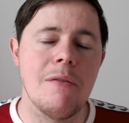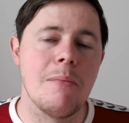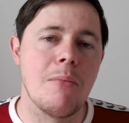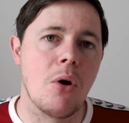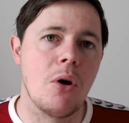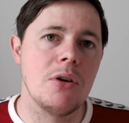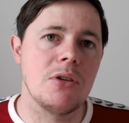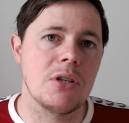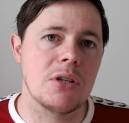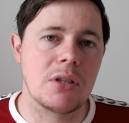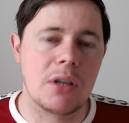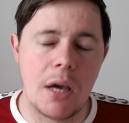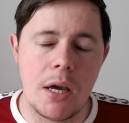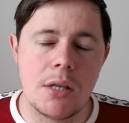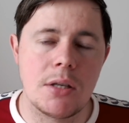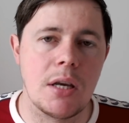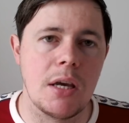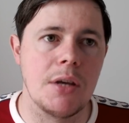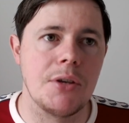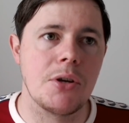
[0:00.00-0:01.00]
Moyes'
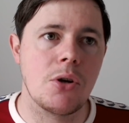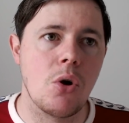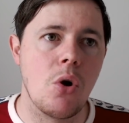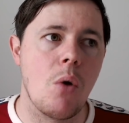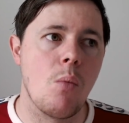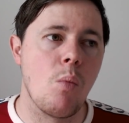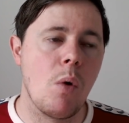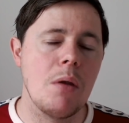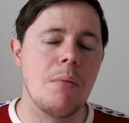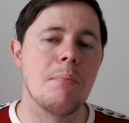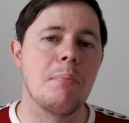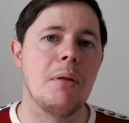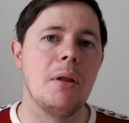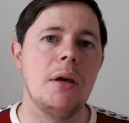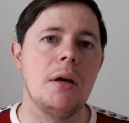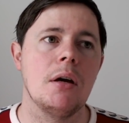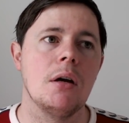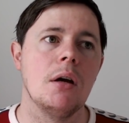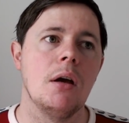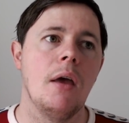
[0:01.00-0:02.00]
kitty to go on one
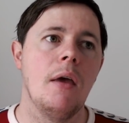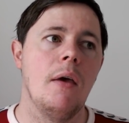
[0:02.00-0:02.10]
player.